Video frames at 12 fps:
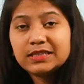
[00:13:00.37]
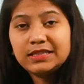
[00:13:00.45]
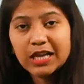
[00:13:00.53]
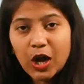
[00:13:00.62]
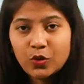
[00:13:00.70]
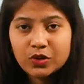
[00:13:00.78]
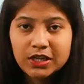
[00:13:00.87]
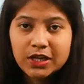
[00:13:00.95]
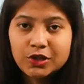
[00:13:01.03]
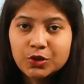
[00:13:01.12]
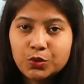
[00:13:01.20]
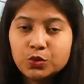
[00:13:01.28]
is now
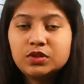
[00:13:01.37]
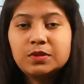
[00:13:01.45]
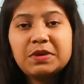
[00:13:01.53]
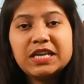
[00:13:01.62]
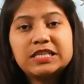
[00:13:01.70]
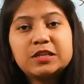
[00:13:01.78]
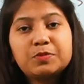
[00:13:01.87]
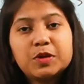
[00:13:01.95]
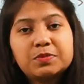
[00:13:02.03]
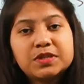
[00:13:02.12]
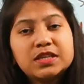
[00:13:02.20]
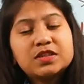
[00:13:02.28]
clear to you. The basic
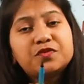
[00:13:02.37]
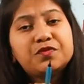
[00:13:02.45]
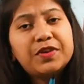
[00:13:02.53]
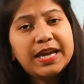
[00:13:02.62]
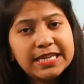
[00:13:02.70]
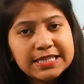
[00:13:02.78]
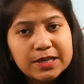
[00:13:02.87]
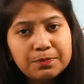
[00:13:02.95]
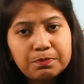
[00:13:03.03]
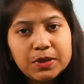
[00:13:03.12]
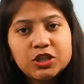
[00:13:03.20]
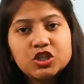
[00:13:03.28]
purpose is very
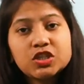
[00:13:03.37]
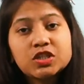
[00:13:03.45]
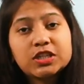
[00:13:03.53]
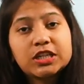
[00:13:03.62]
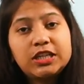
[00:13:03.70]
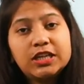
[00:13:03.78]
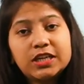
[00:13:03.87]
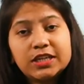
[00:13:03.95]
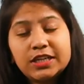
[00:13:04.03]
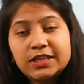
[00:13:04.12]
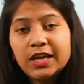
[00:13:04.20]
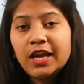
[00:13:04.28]
simple. Just clear
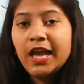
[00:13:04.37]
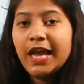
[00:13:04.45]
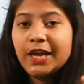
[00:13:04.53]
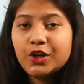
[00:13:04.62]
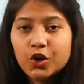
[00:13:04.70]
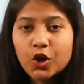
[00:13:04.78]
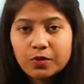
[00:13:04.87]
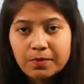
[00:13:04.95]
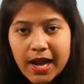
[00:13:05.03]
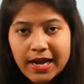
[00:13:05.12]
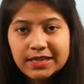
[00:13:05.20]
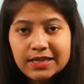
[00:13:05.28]
it in your
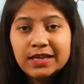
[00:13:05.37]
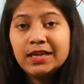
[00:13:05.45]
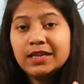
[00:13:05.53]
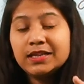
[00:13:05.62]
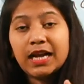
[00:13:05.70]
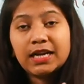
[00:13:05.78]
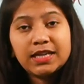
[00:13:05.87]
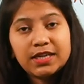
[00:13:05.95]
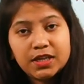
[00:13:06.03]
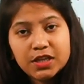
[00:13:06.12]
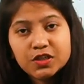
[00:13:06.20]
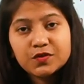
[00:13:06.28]
mind that
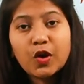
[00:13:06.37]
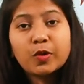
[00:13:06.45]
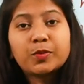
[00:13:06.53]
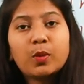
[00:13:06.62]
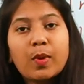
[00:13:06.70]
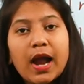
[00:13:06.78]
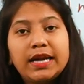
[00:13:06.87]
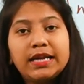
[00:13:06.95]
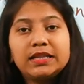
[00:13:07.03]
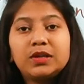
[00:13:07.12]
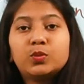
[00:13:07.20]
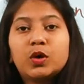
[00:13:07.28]
it is for
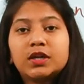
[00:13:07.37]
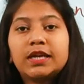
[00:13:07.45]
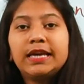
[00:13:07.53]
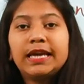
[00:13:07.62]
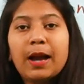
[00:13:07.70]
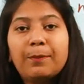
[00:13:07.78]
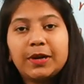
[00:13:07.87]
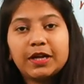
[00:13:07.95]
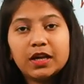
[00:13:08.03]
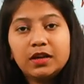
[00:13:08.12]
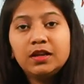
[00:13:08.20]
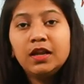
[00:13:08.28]
providing the working
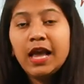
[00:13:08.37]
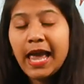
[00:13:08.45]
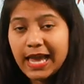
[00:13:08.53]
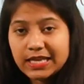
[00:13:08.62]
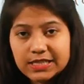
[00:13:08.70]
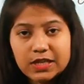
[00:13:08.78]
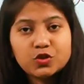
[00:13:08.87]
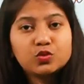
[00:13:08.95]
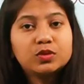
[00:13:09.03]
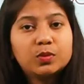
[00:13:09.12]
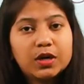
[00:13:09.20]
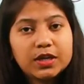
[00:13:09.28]
capital, access
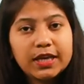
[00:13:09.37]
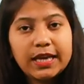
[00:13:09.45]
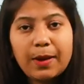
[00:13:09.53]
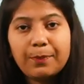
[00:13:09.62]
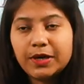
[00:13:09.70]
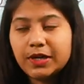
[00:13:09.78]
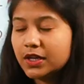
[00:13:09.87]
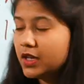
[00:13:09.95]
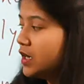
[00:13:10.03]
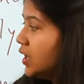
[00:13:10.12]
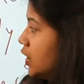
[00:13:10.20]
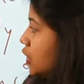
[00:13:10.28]
to the working
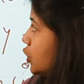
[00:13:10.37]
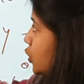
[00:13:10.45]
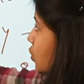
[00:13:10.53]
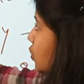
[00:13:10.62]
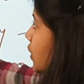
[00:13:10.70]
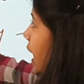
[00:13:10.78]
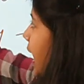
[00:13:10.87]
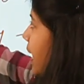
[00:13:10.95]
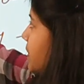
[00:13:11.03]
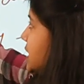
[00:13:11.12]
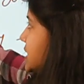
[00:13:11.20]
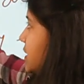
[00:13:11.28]
capital to
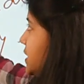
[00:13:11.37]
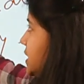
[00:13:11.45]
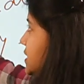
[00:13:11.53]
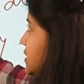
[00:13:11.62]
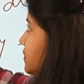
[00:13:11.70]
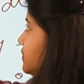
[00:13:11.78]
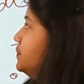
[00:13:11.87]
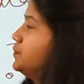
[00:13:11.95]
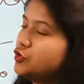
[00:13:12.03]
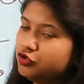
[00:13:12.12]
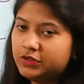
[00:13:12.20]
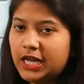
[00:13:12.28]
MSMEs.
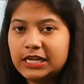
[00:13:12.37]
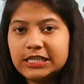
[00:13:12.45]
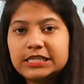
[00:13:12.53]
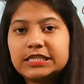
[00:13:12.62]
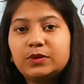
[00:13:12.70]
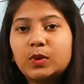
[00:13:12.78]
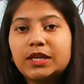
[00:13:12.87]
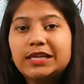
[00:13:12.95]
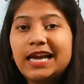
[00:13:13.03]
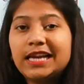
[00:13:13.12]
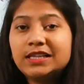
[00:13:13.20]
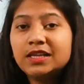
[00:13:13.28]
So that is the
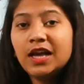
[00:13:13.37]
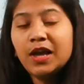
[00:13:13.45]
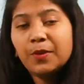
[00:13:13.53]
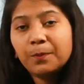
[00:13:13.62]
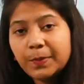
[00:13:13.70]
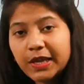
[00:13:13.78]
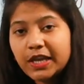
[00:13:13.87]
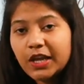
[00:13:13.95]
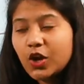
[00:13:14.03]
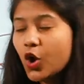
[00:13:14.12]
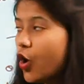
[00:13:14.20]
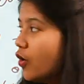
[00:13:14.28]
one line
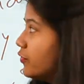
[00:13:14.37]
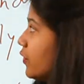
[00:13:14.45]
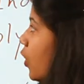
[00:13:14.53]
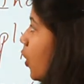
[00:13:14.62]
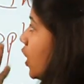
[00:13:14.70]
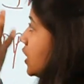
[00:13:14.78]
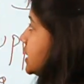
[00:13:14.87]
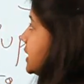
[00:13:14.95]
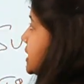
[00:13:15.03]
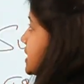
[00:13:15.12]
meaning of all